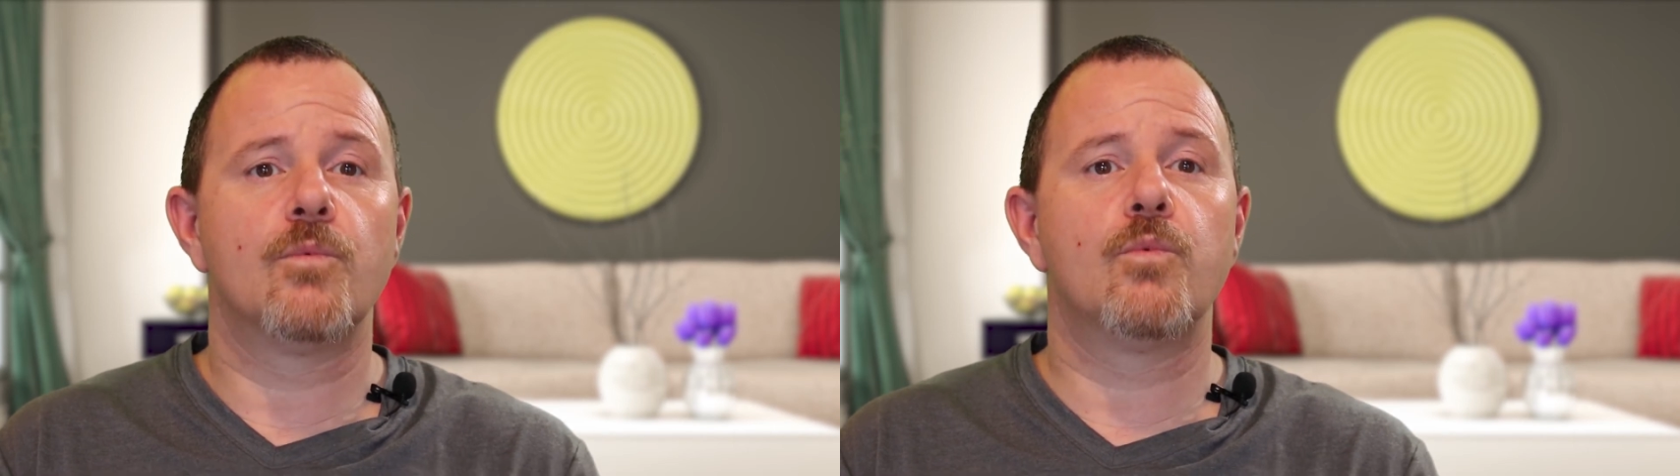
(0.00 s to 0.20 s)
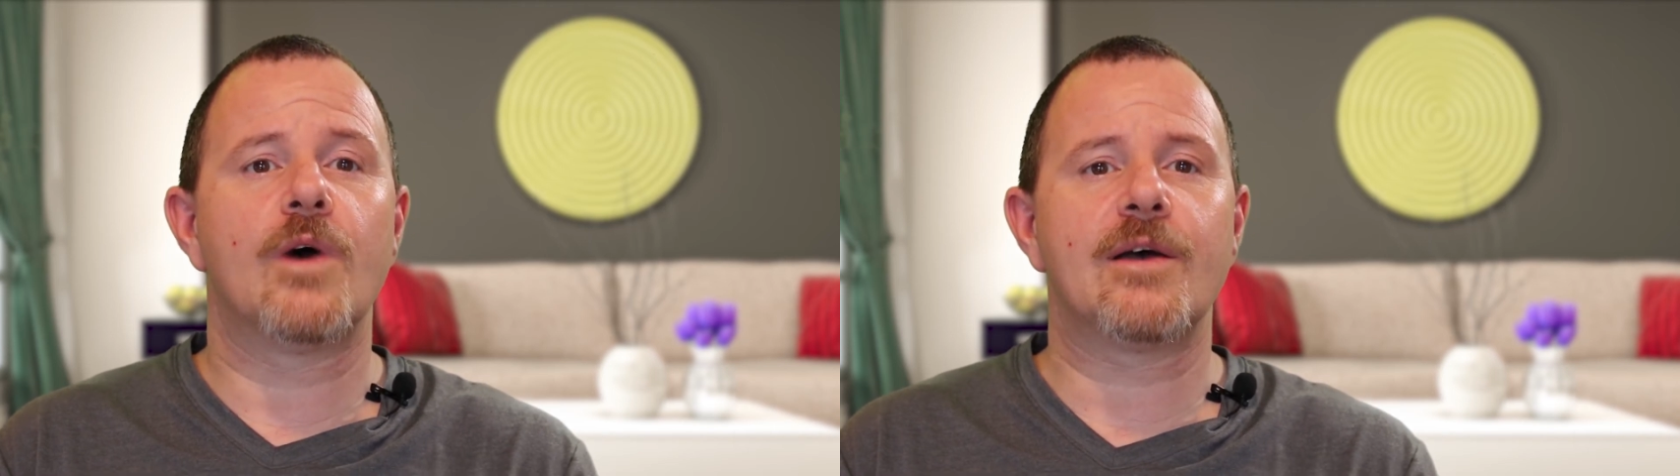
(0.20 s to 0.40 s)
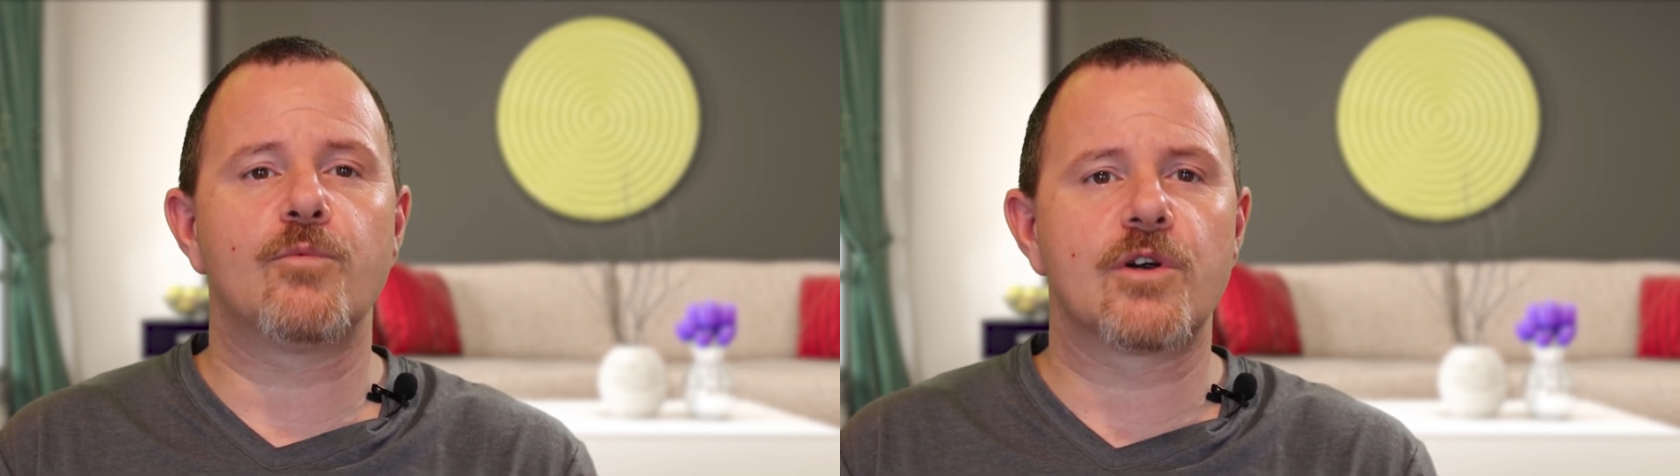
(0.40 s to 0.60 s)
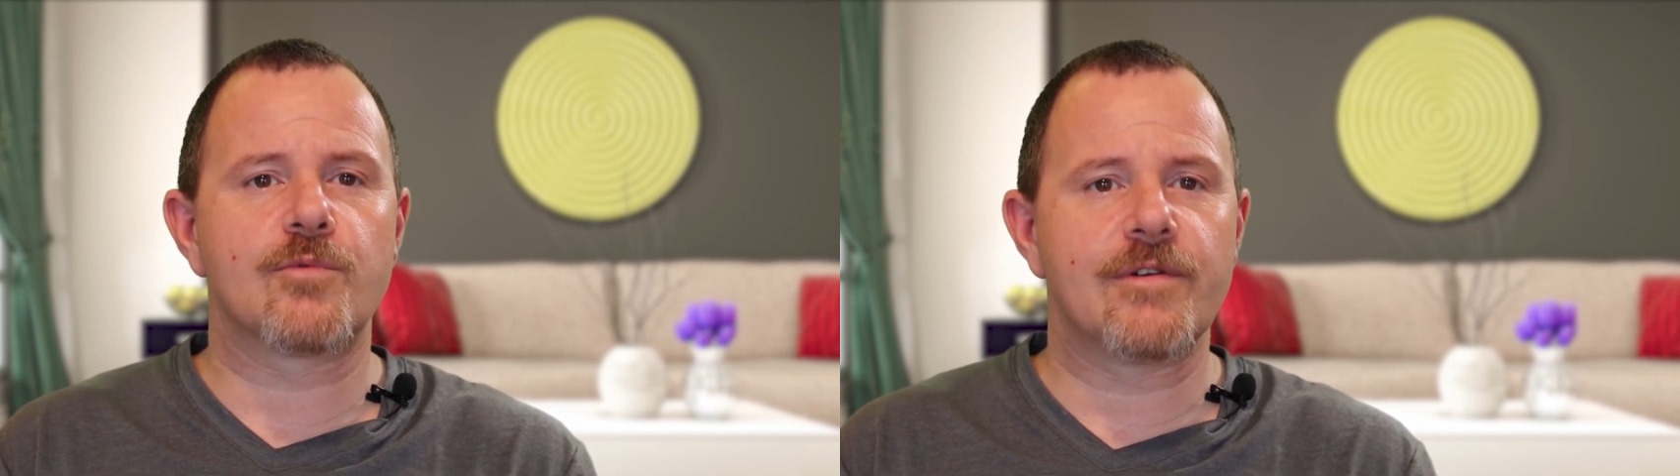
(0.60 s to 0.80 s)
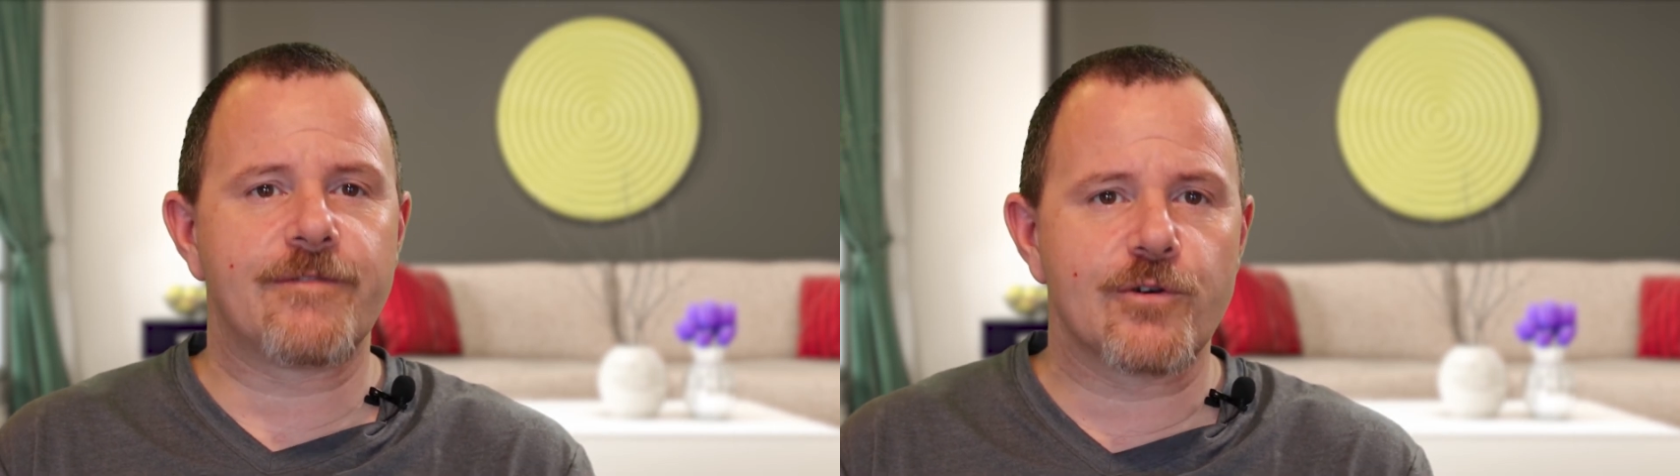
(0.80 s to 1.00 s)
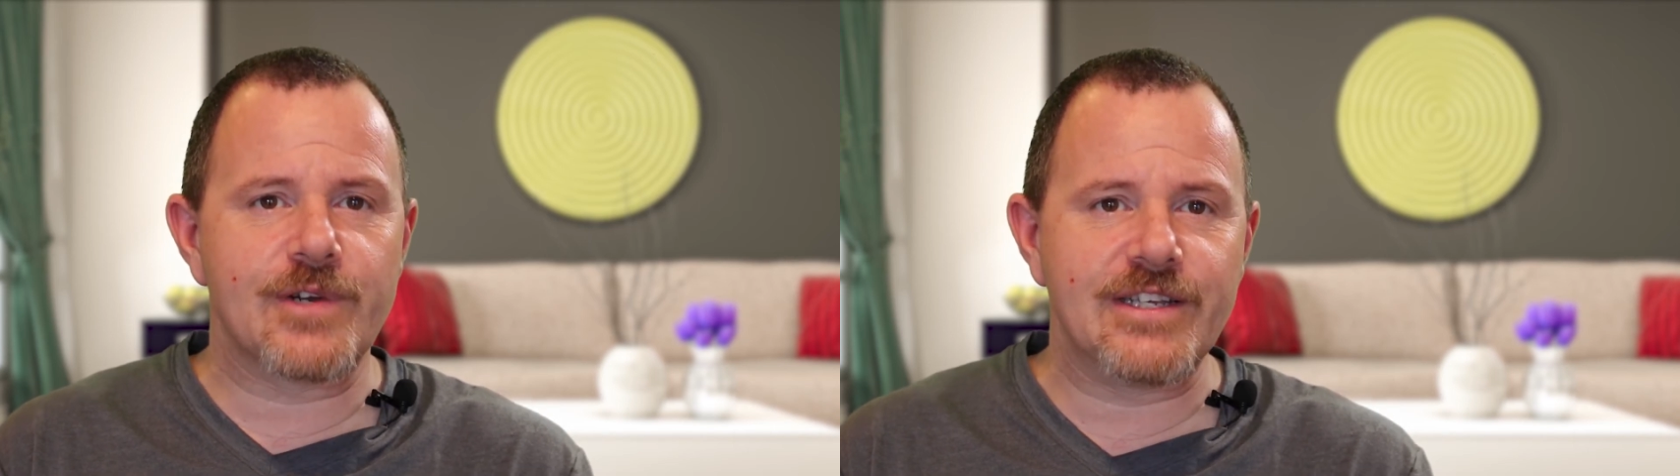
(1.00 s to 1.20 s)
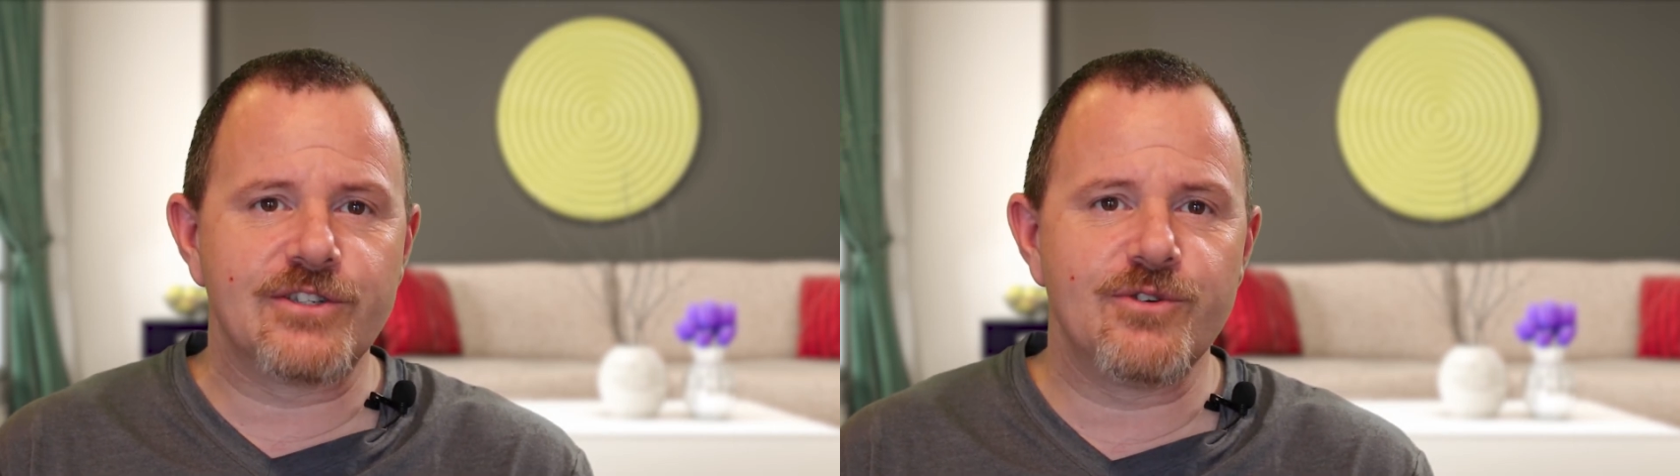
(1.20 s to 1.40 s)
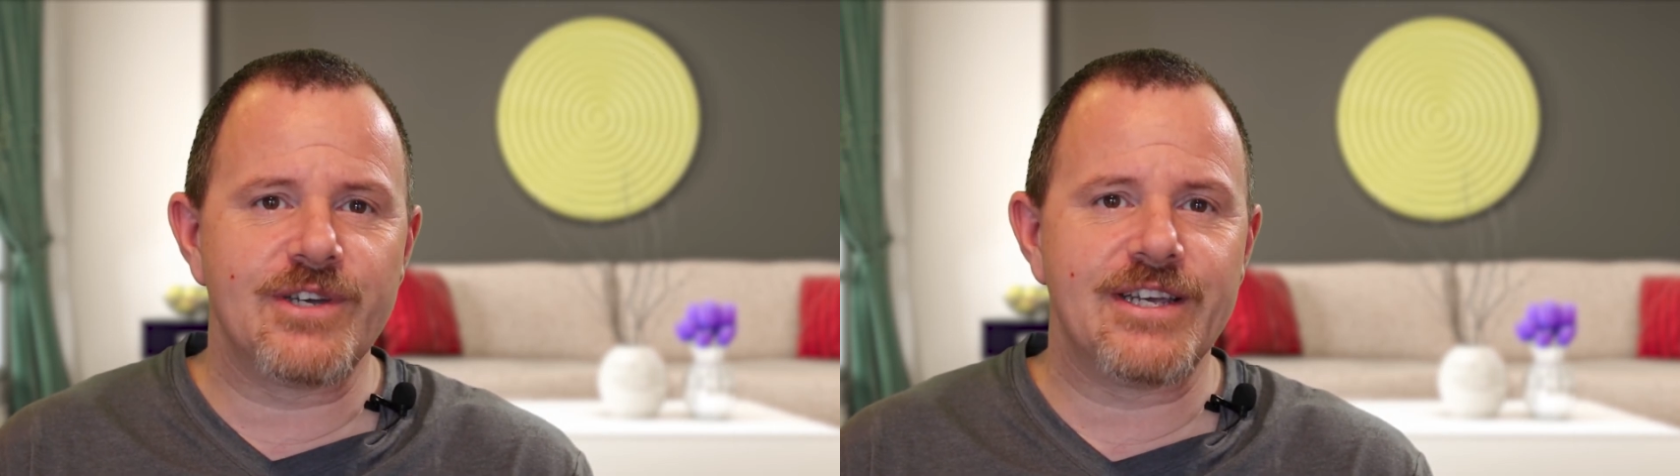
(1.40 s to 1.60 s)
What we're referring
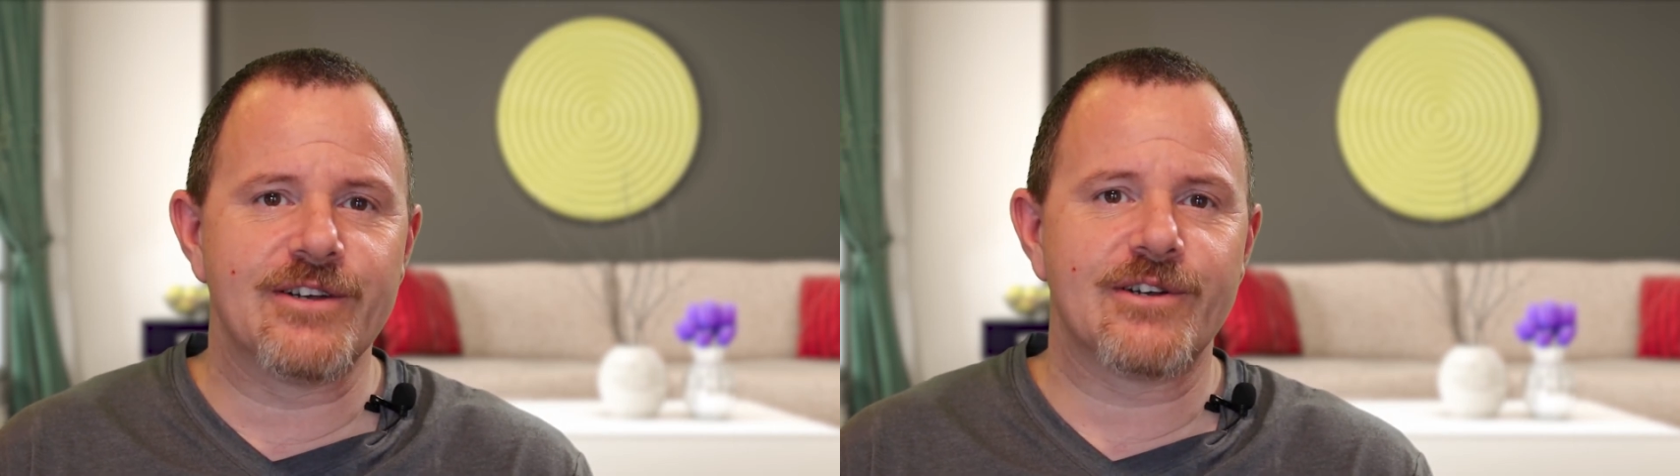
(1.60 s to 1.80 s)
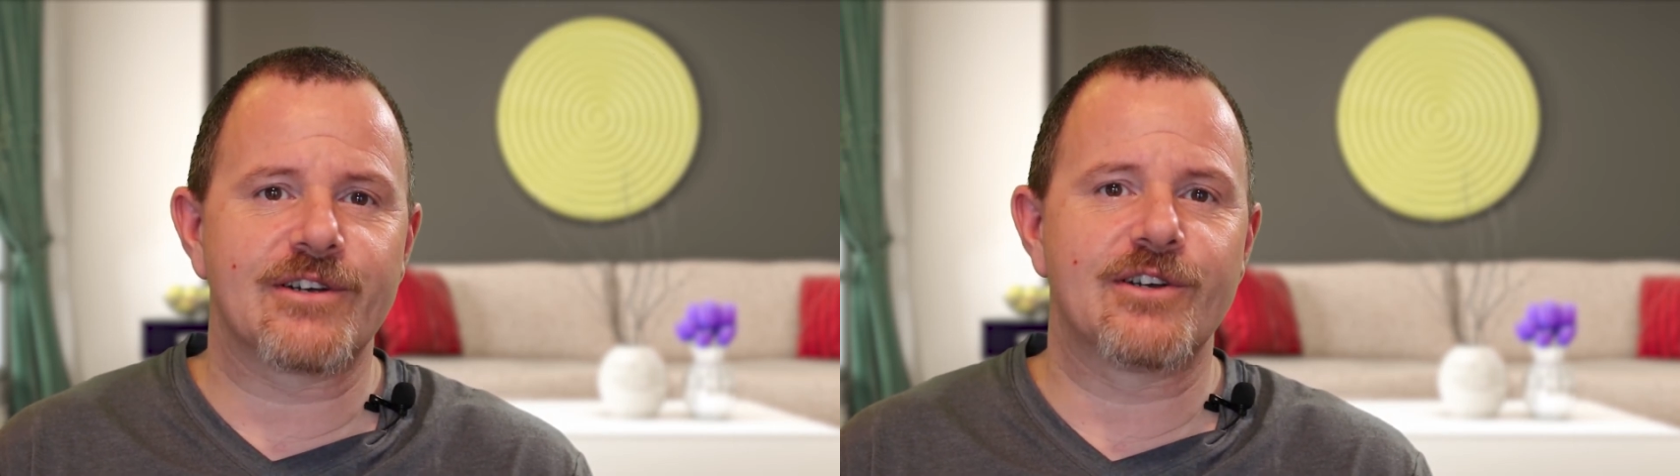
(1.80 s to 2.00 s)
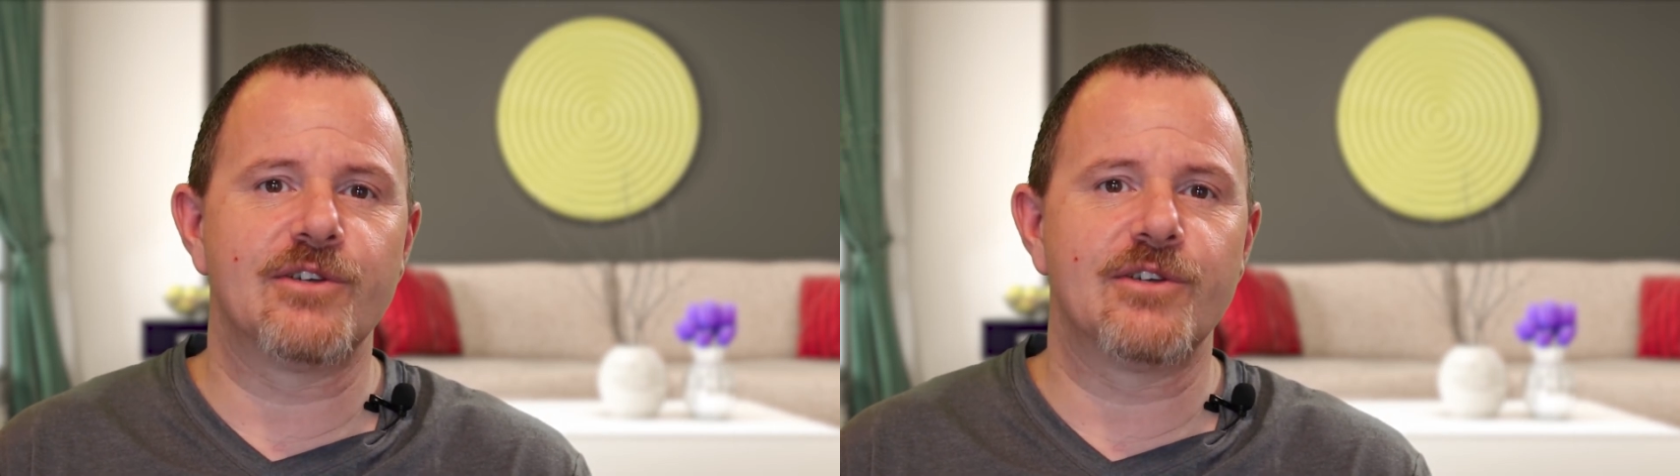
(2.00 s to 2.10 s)
to here